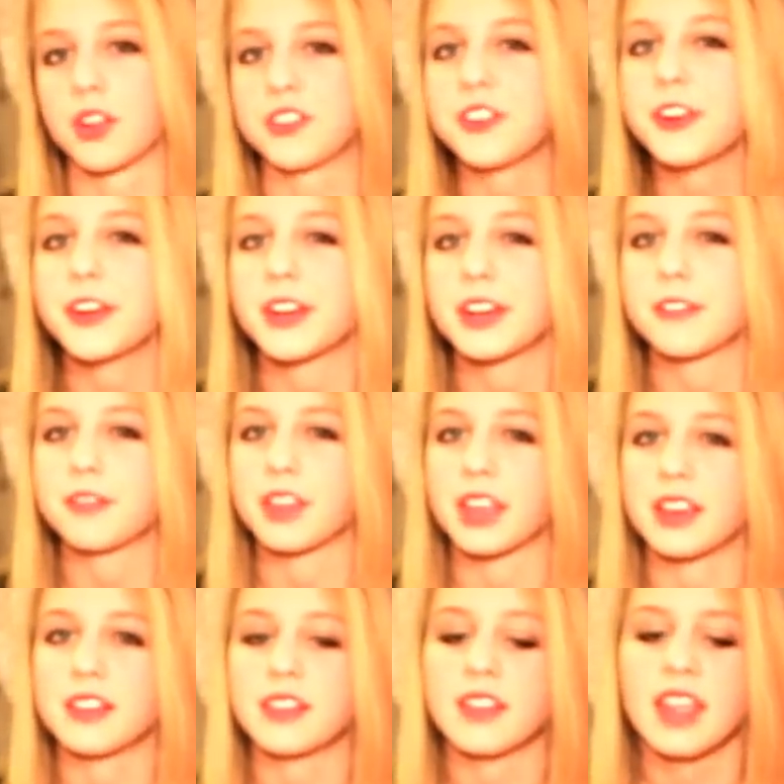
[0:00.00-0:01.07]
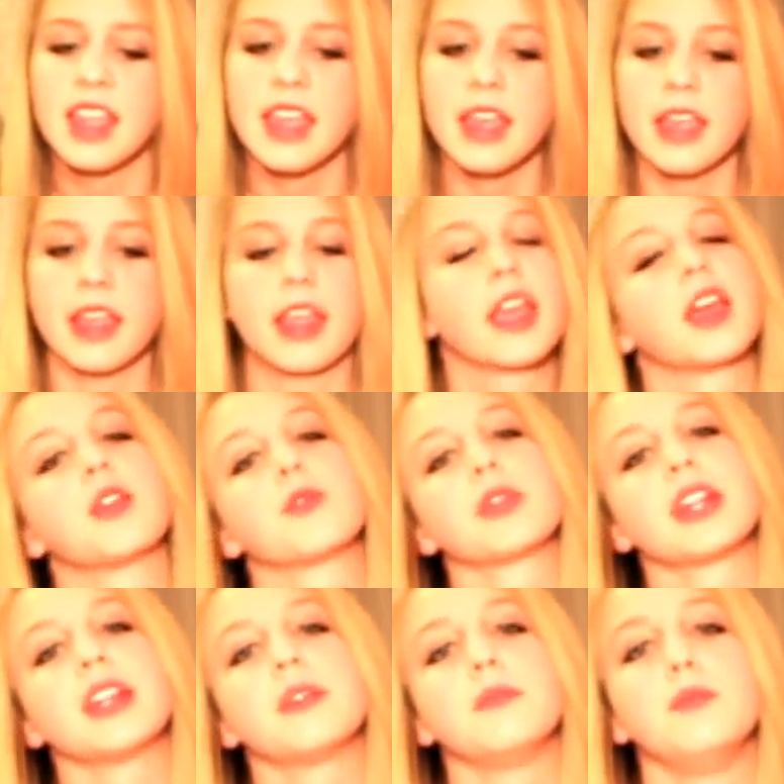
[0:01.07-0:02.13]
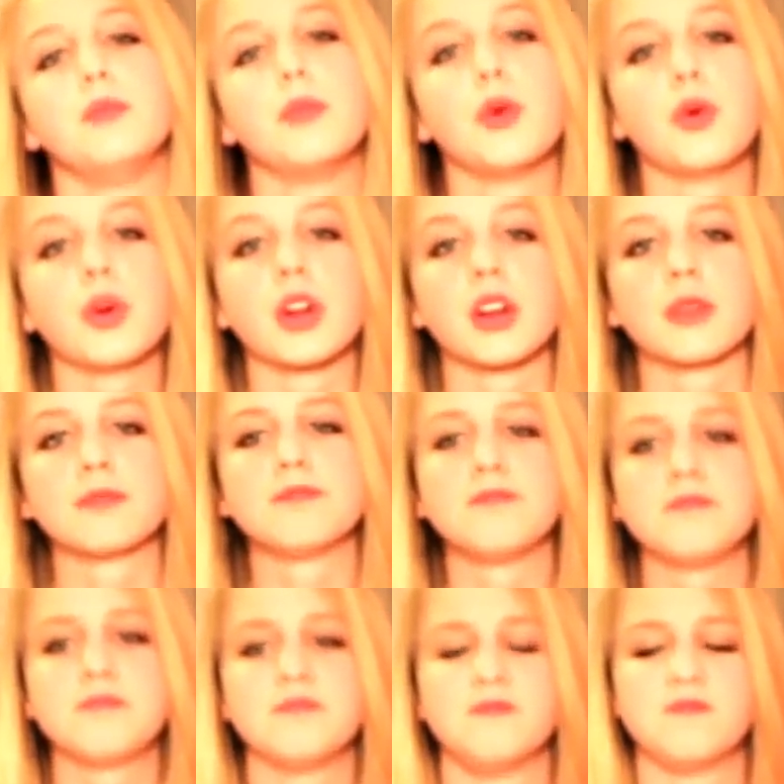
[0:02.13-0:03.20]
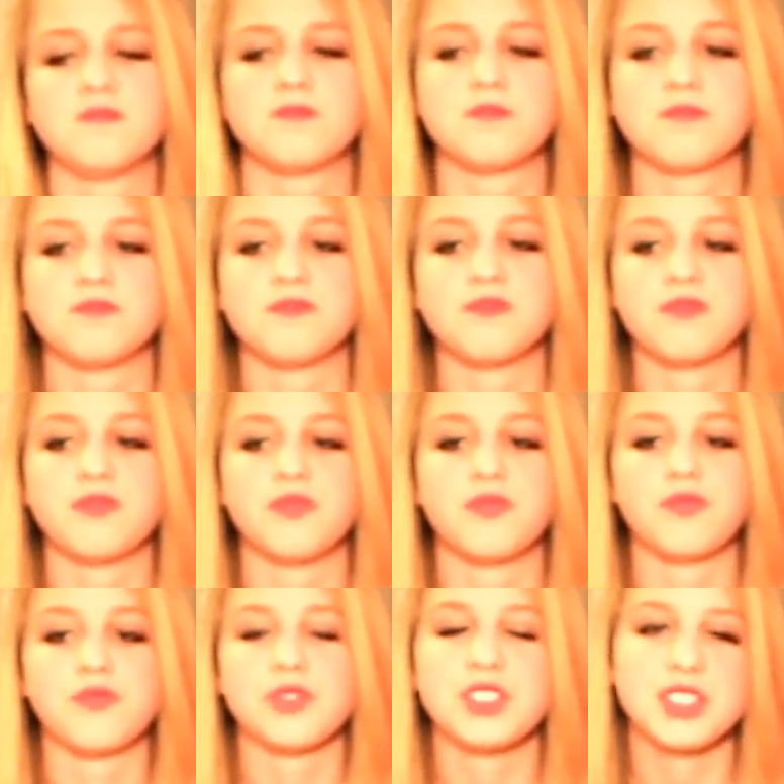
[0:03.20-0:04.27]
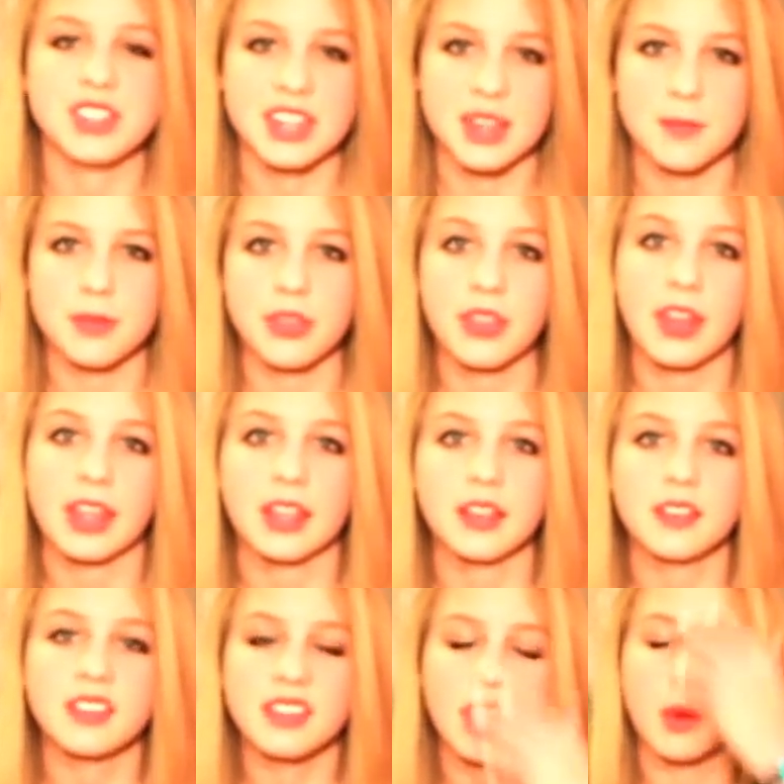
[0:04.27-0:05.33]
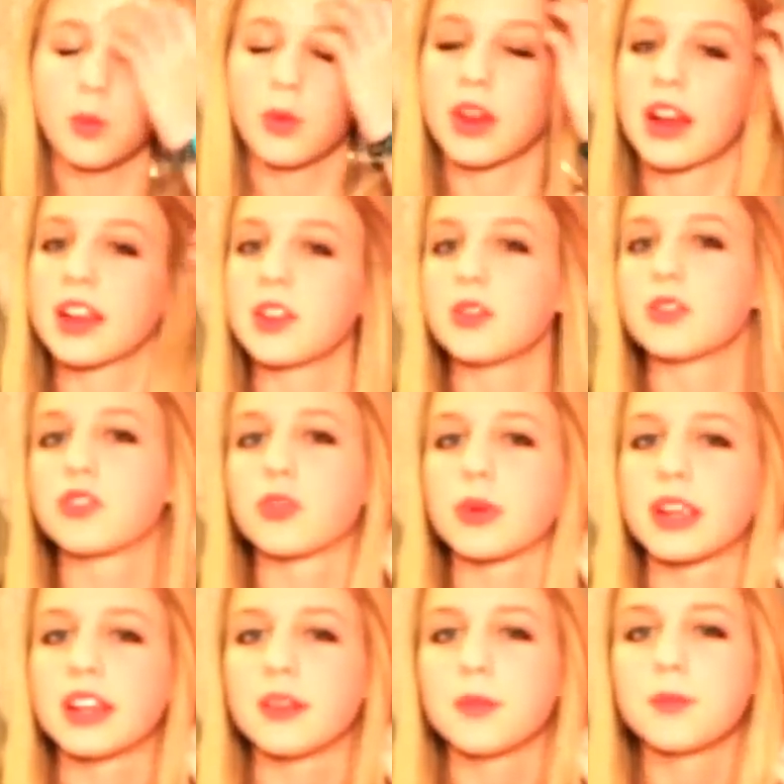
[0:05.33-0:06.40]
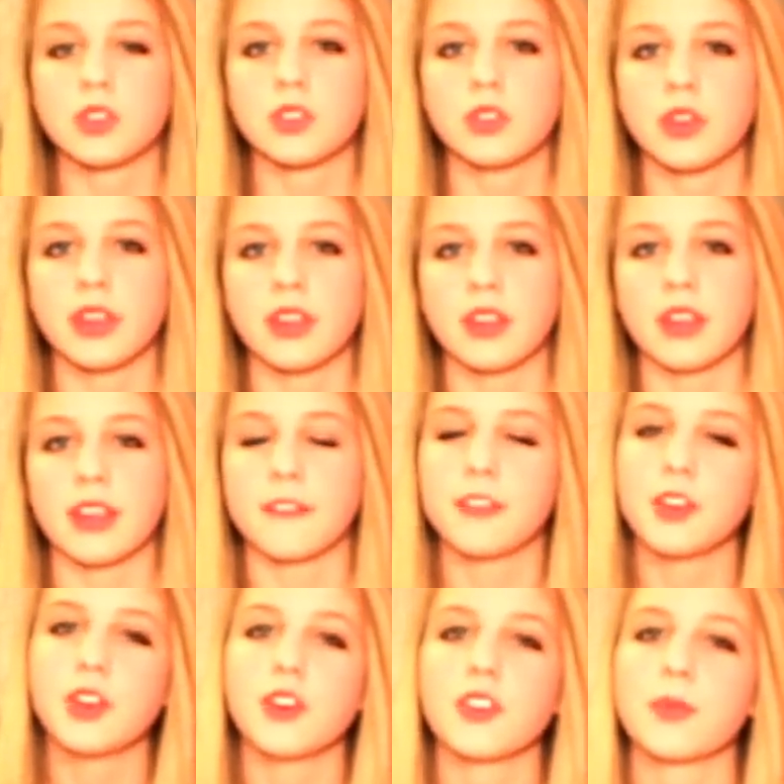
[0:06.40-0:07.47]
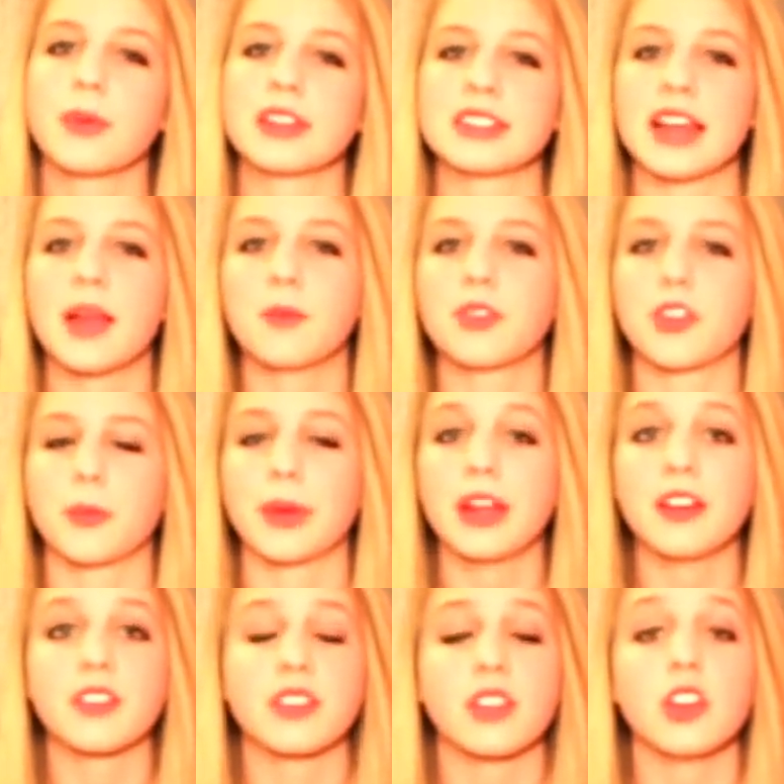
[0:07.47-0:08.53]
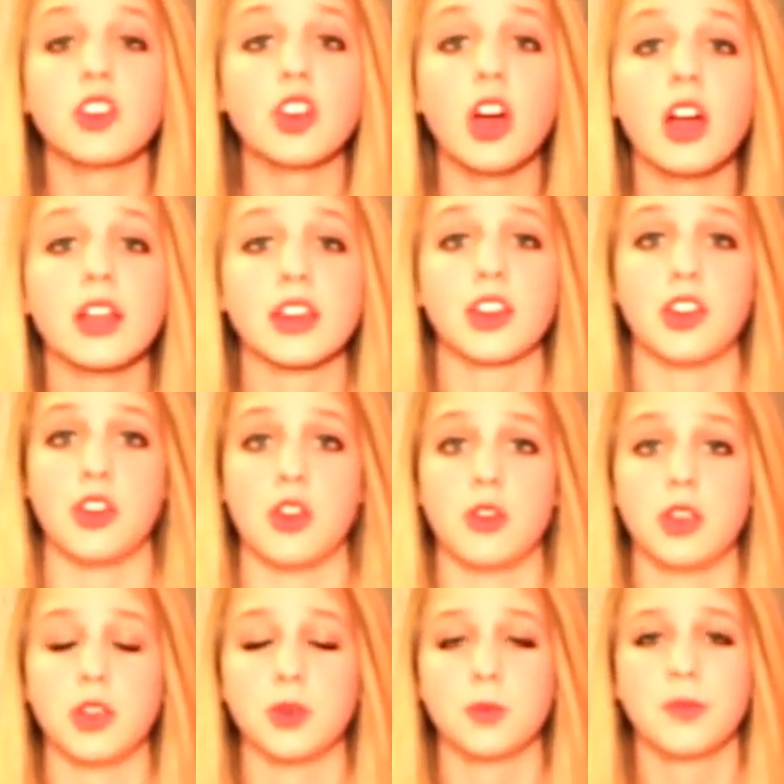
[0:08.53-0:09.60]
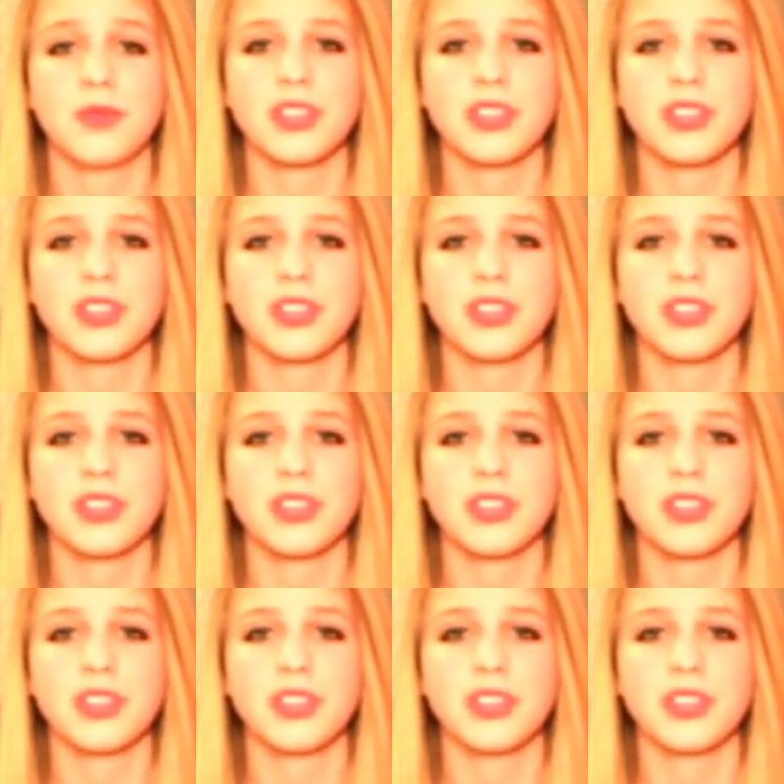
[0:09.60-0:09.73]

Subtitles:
alternative things and read more deep things than what I used to read. If you don't spend time with your parents, they're not going to know you.